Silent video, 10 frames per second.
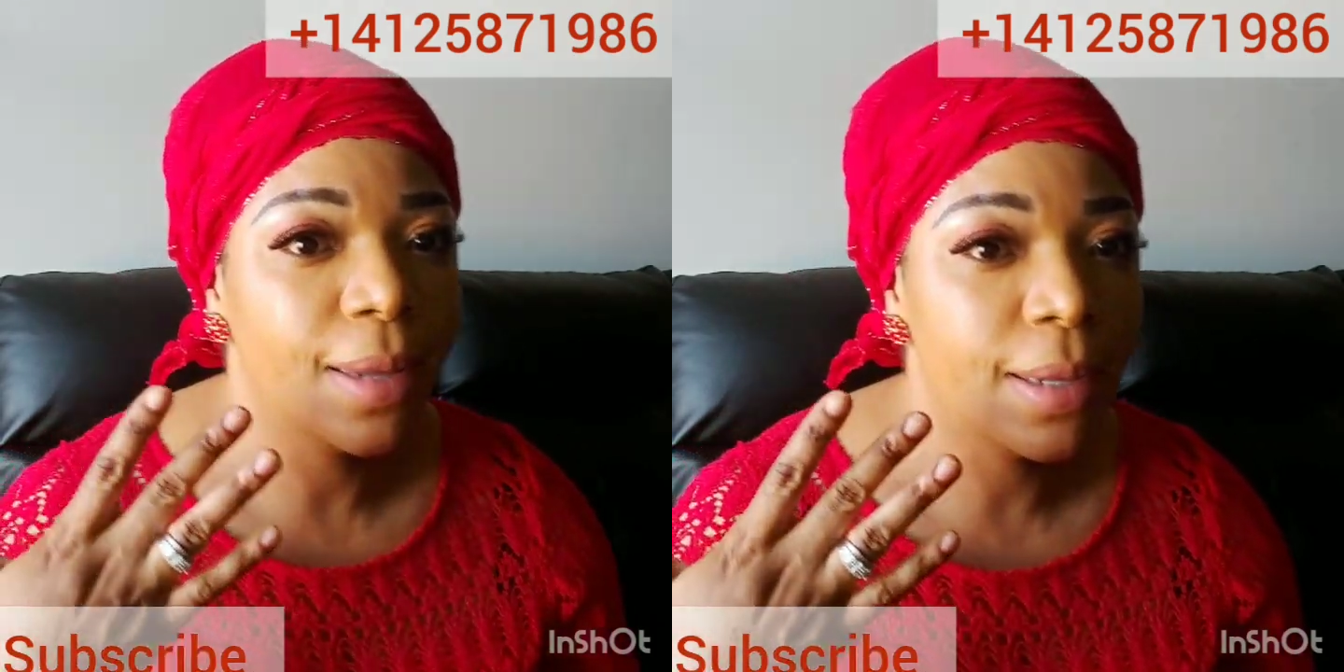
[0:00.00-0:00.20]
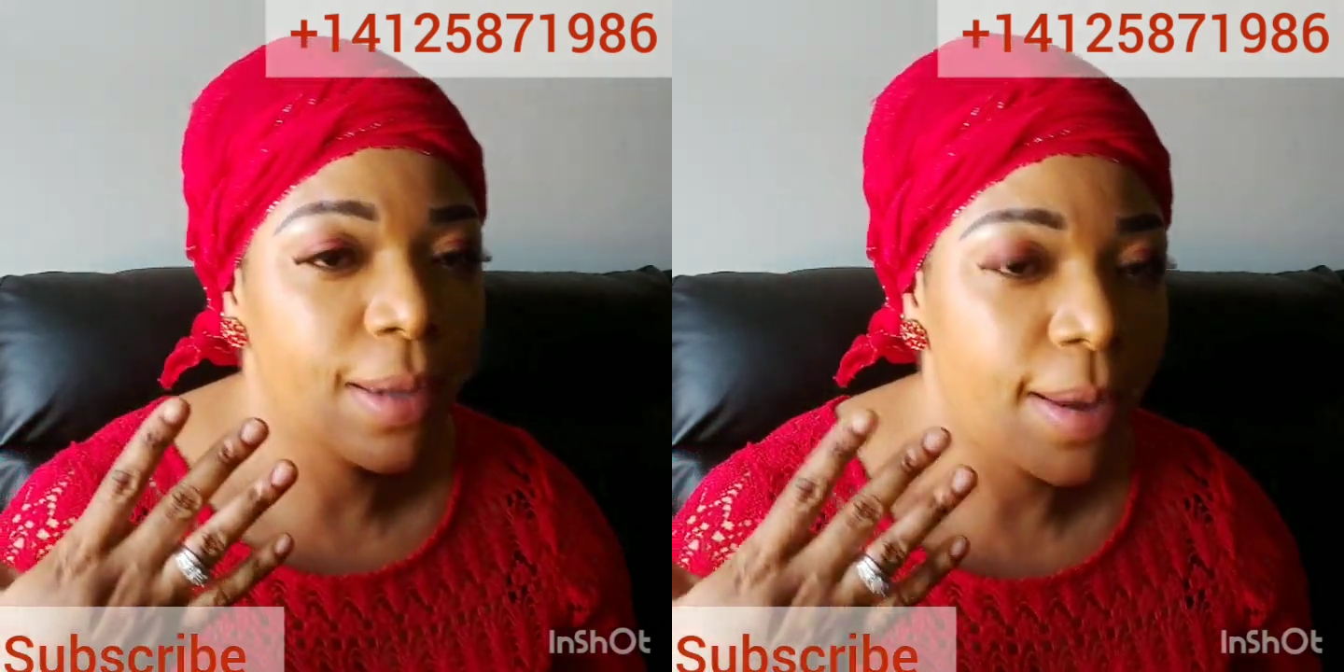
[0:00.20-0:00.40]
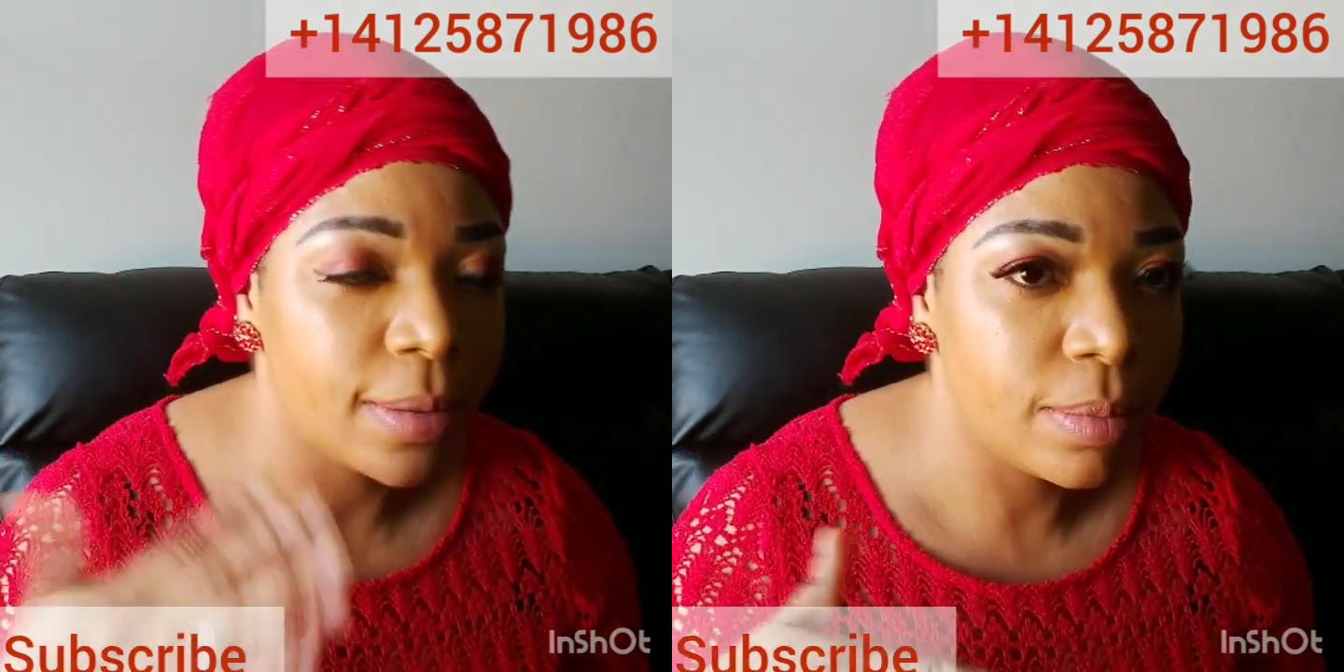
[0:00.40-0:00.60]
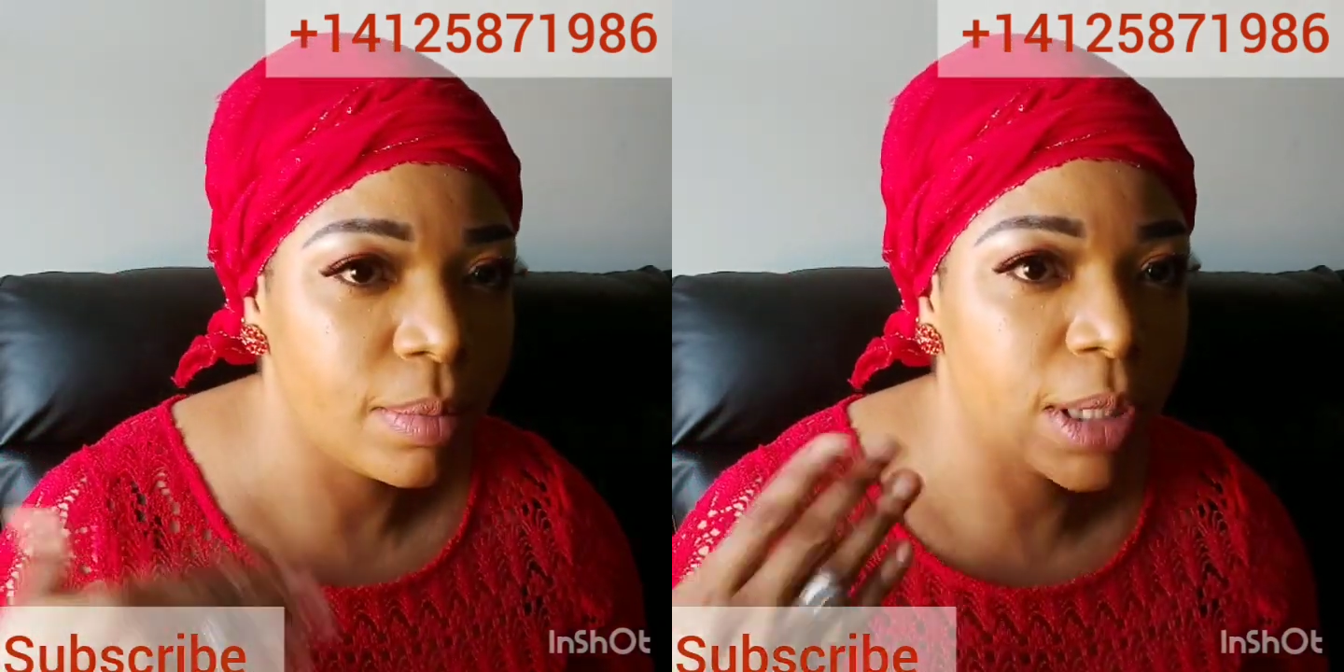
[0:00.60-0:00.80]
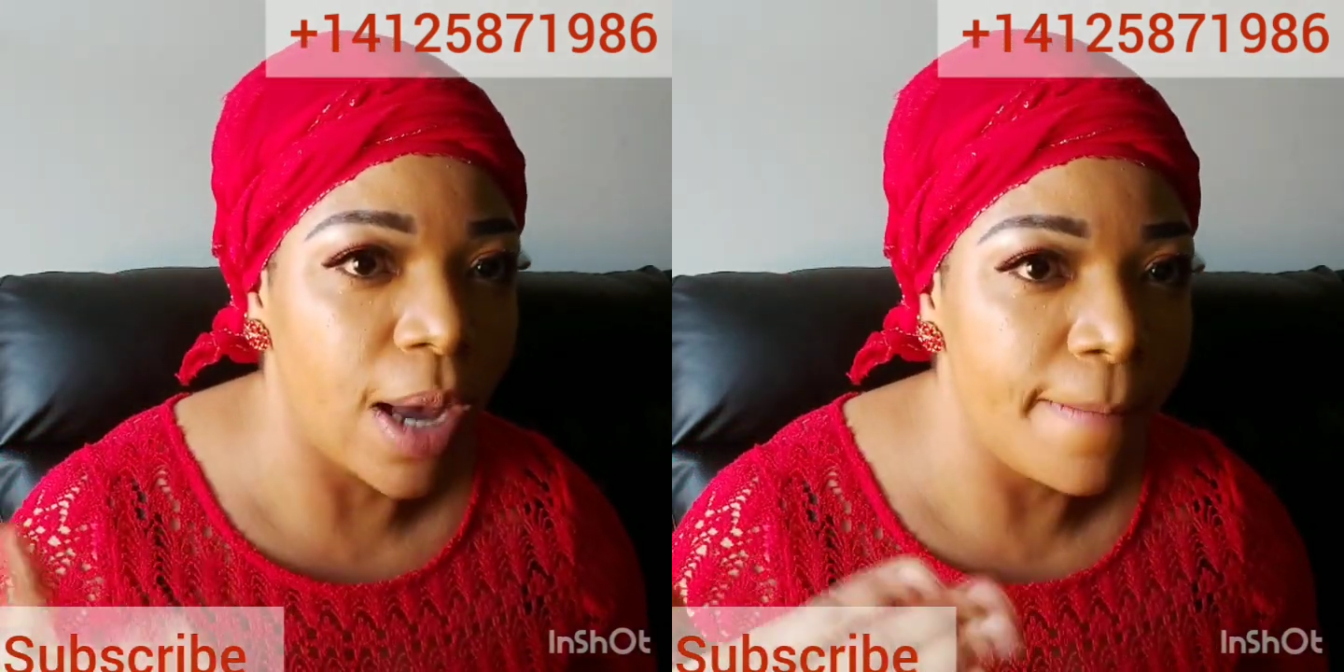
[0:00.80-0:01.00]
come back to
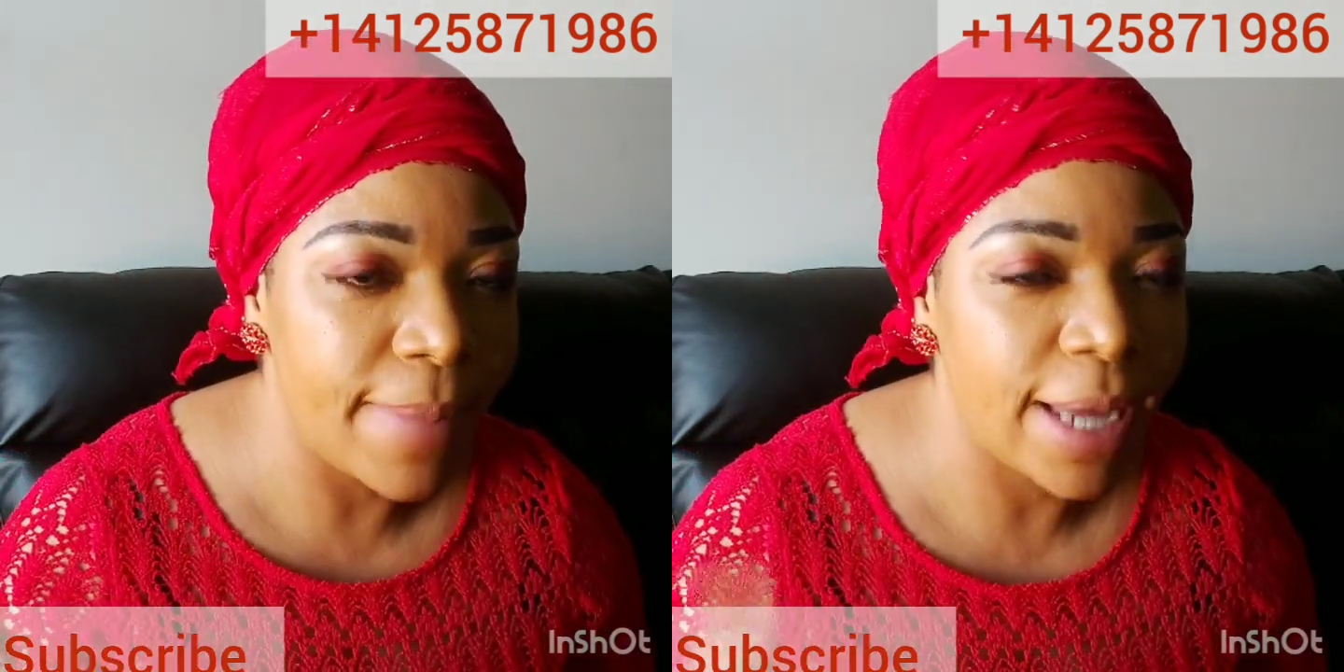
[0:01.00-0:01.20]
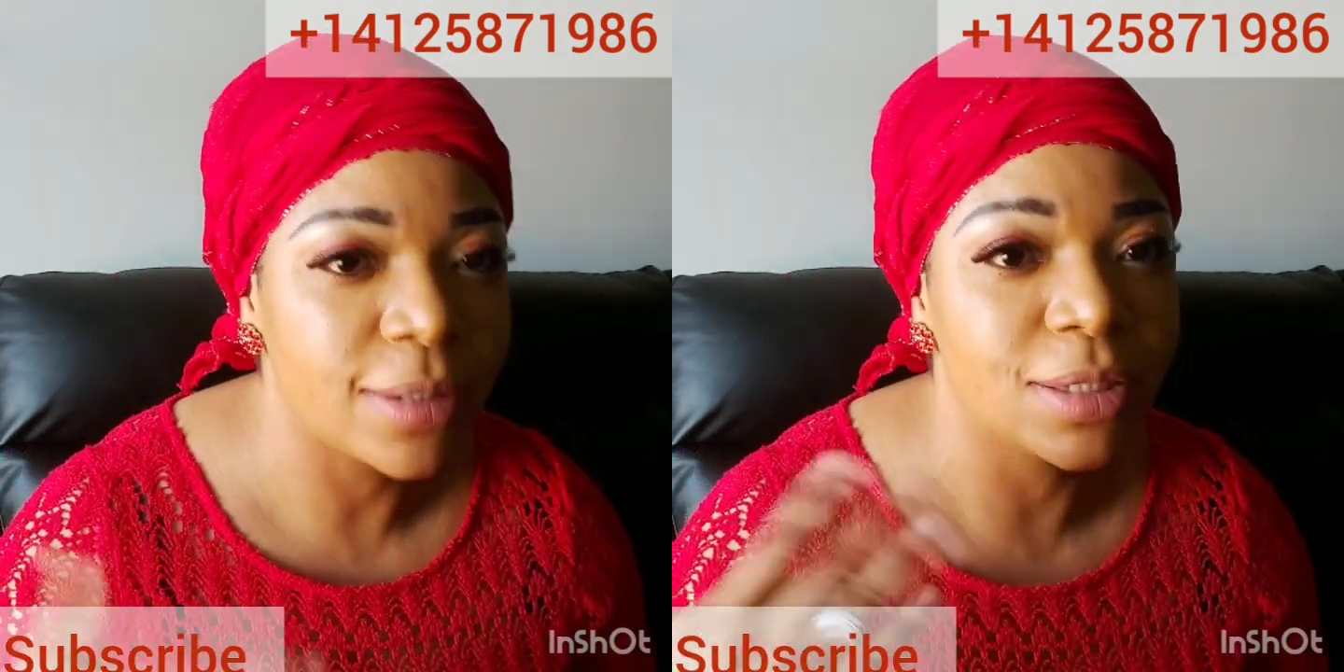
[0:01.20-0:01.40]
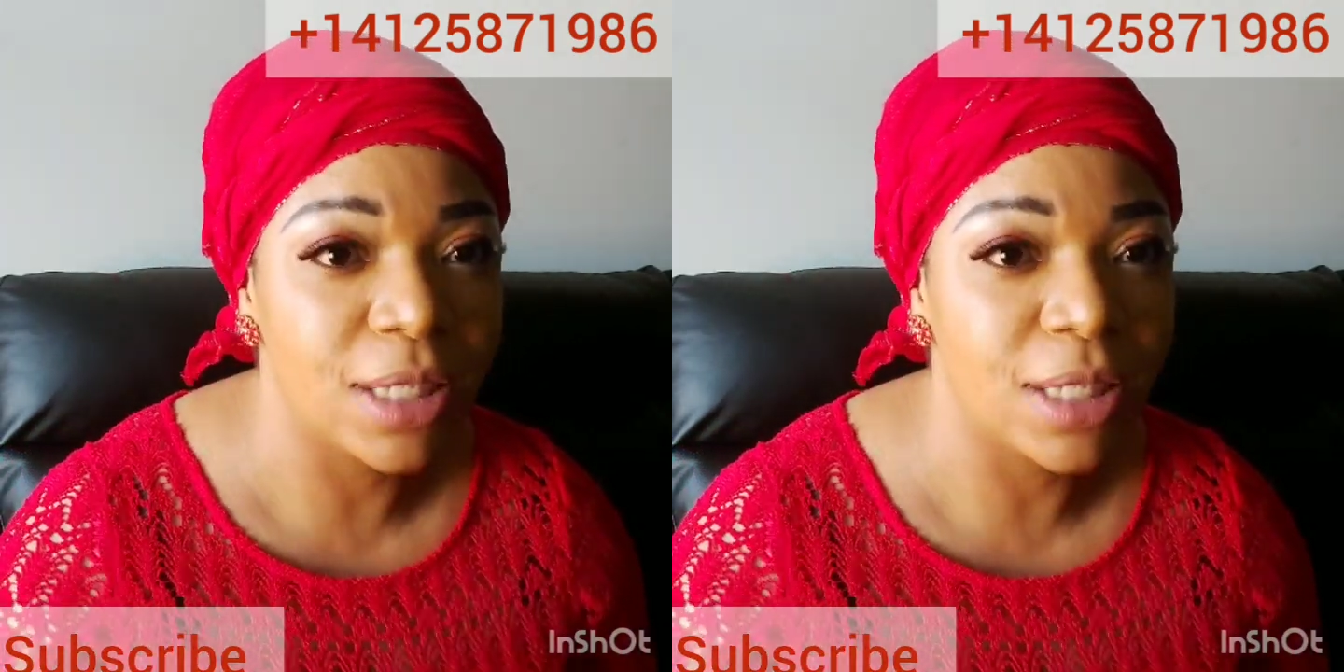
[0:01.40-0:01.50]
tell me